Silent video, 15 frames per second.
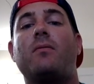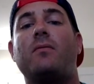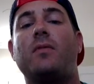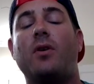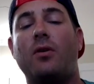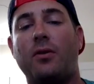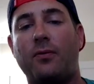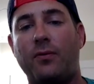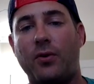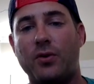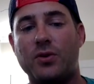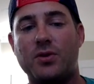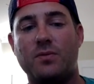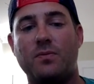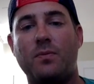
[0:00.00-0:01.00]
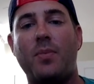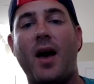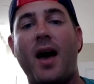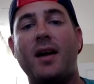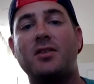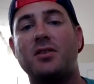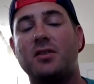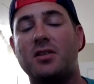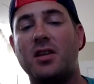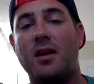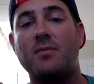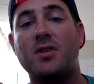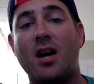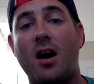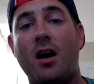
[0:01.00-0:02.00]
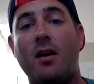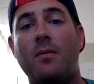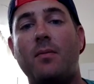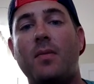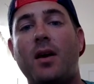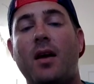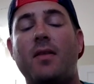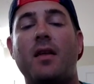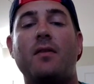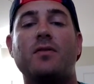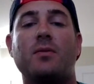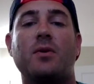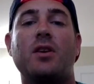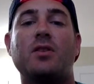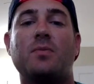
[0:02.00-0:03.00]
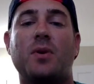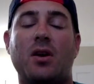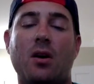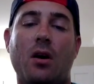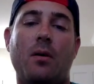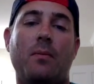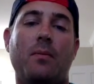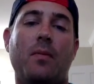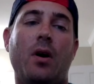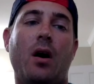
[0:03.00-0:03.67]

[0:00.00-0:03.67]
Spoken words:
the first batch at the same time, and then if somebody doesn't pick up,